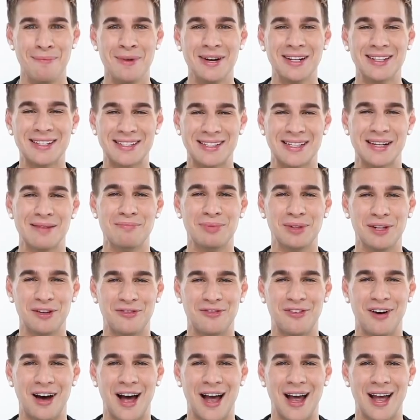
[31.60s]
gonna
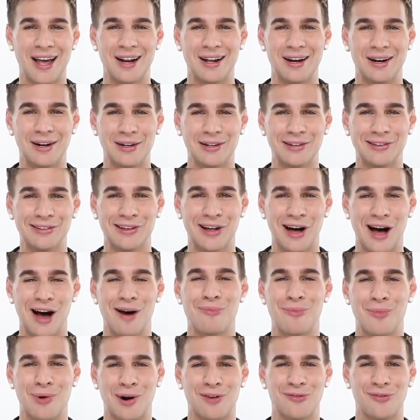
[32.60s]
simplify it a
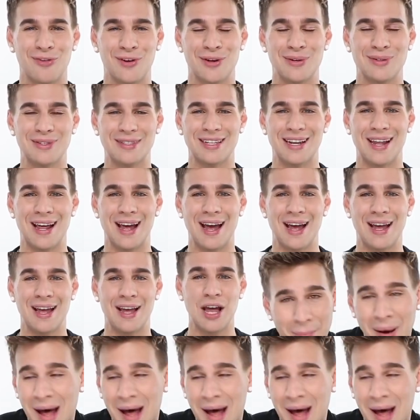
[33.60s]
lot more for you today.